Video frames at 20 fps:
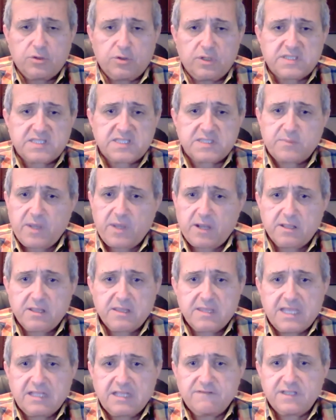it's sparing
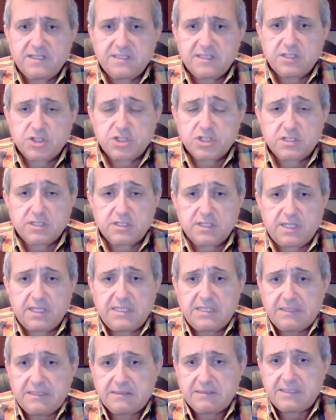the adventitia
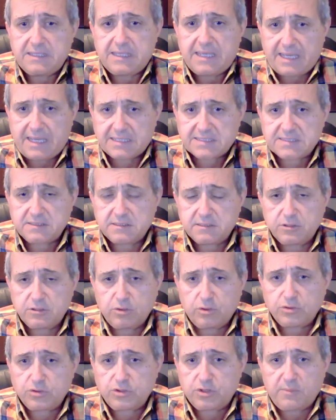and yielding excellent
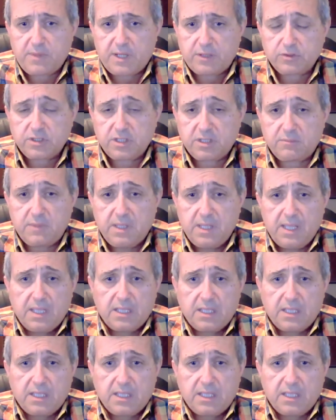long-term outcome.